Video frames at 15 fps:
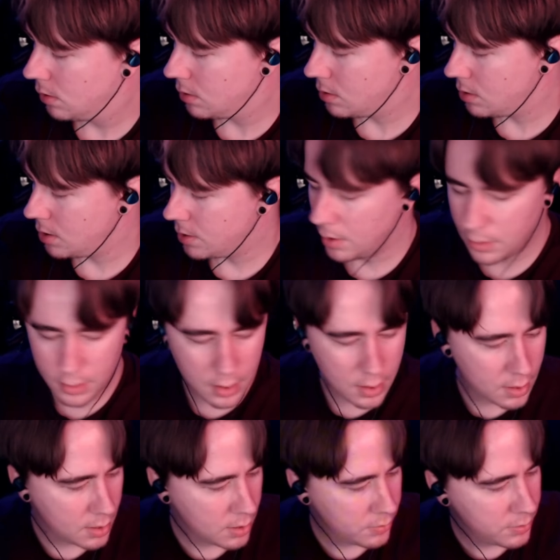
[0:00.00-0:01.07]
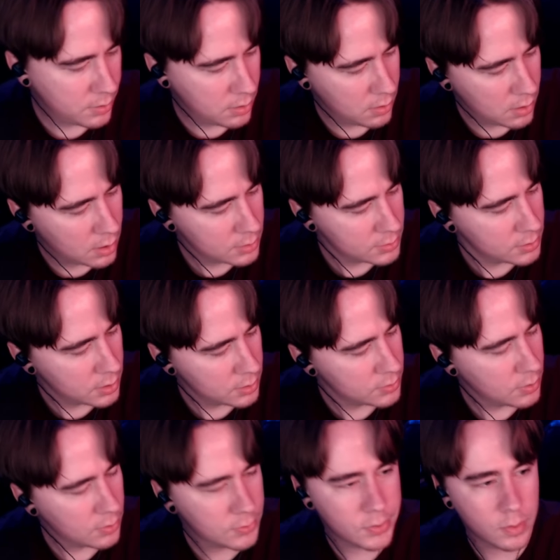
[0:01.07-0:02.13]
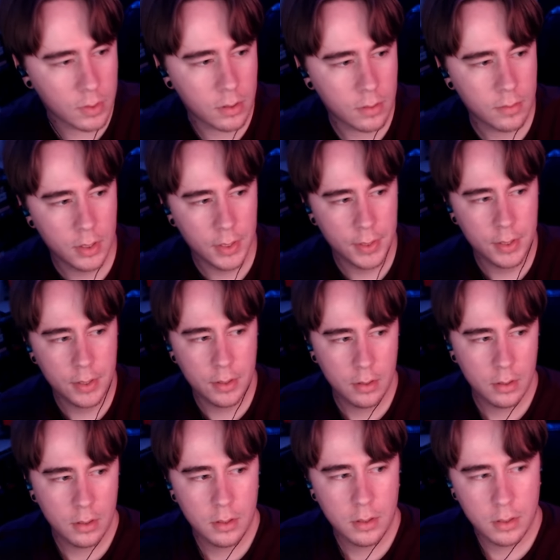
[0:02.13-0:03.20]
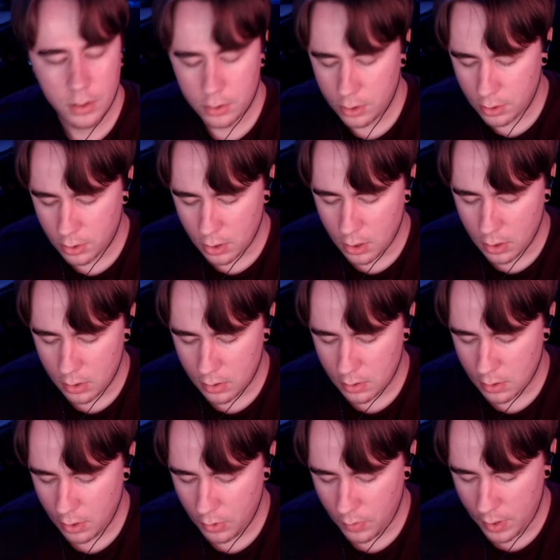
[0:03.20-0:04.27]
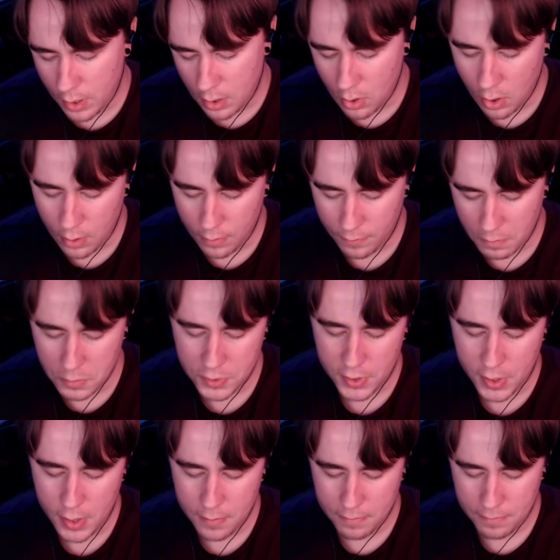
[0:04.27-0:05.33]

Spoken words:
I think Healthy Curiosity is also a good card, underrated card from the set.